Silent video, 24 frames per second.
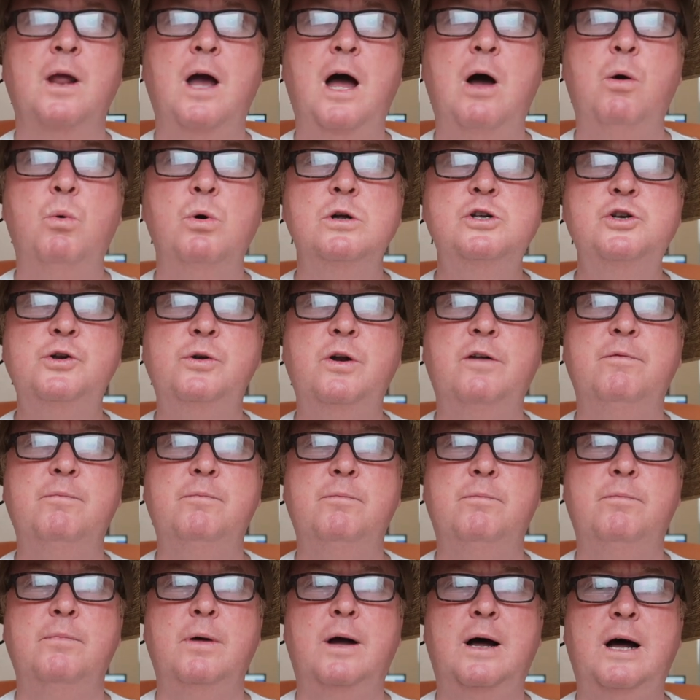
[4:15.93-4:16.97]
I want you
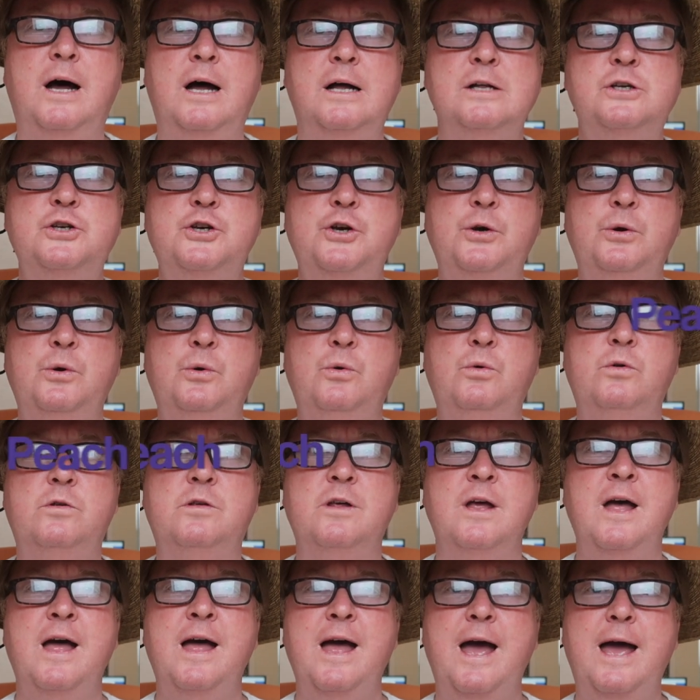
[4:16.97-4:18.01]
to
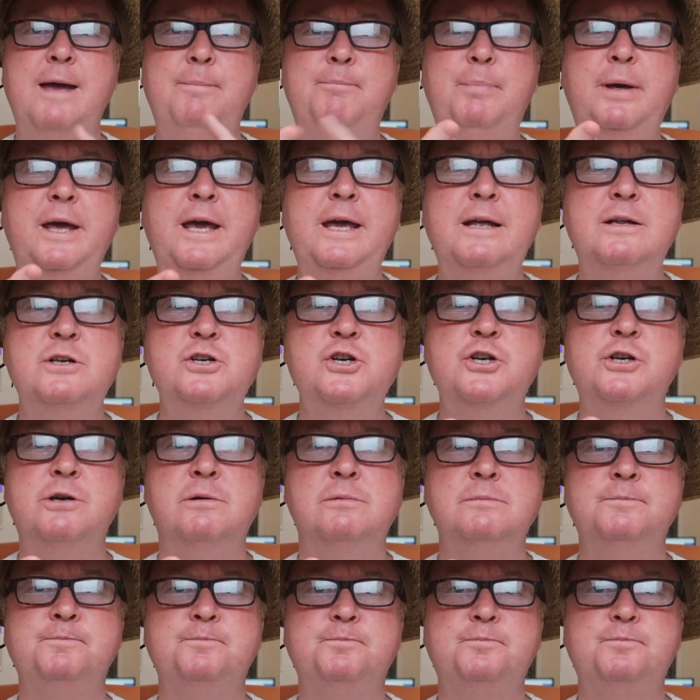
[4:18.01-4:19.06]
choose a peach.